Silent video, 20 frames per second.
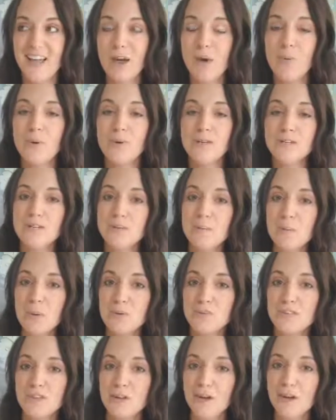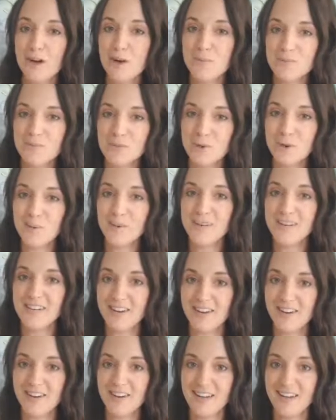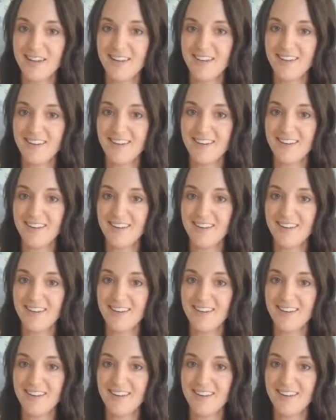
what is the most absorbent area